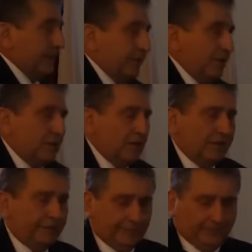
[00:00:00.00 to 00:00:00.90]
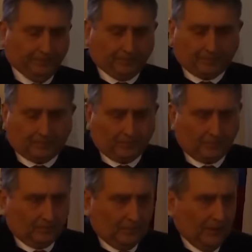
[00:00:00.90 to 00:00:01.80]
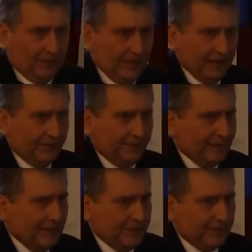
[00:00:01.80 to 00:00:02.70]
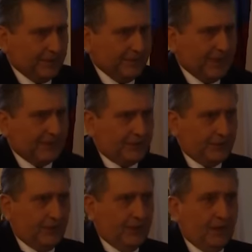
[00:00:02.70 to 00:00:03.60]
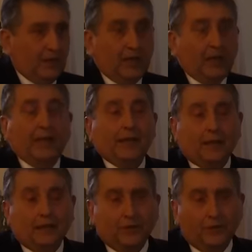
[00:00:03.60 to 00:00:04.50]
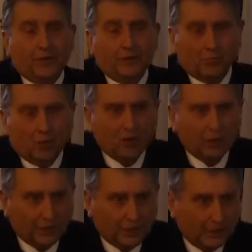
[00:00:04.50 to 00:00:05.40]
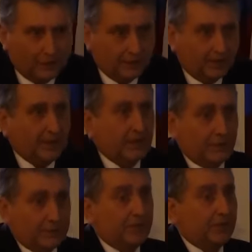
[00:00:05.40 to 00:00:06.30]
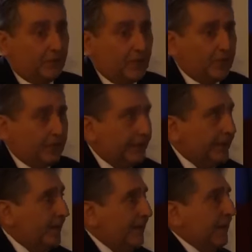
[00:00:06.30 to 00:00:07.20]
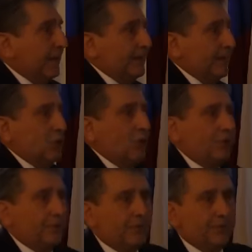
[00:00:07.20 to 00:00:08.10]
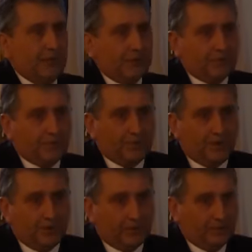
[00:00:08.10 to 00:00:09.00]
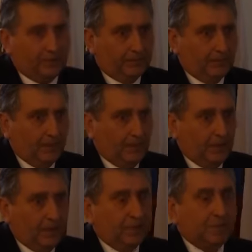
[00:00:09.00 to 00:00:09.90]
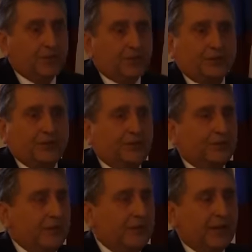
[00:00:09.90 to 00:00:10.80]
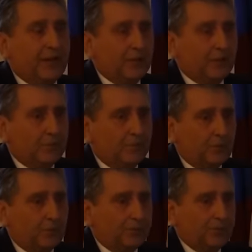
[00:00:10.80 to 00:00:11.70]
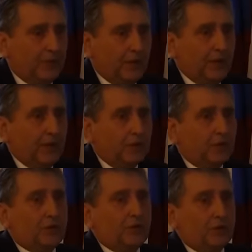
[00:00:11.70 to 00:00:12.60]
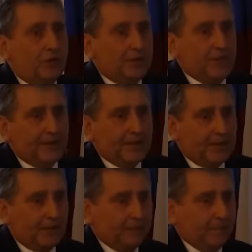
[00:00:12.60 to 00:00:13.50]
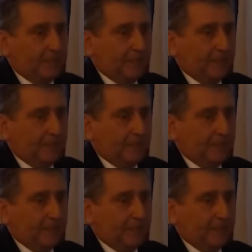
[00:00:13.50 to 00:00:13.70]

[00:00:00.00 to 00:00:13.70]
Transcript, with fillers: Sokolov never found the remains. He concluded wrongly, and I repeat wrongly, that all the remains were burnt because he really had no proof to determine that.